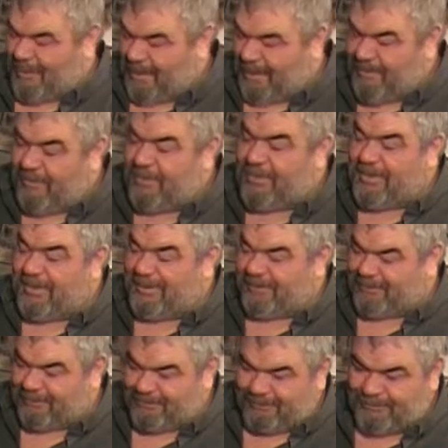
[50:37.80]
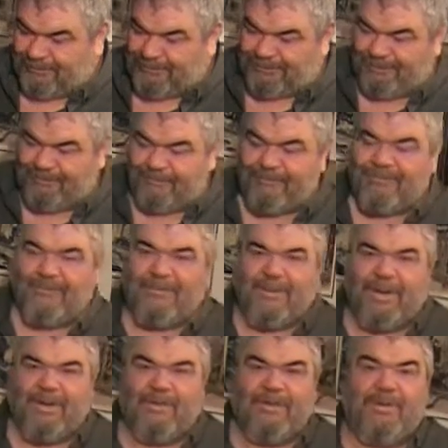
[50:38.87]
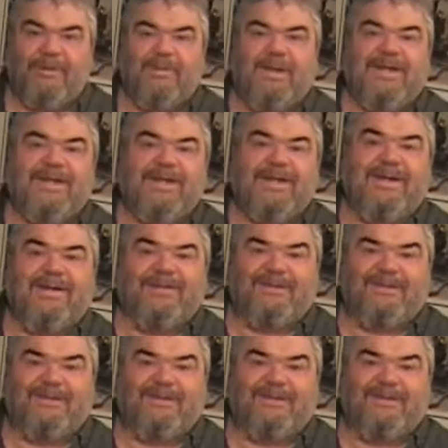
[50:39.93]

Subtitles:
have a good day. We will meet again.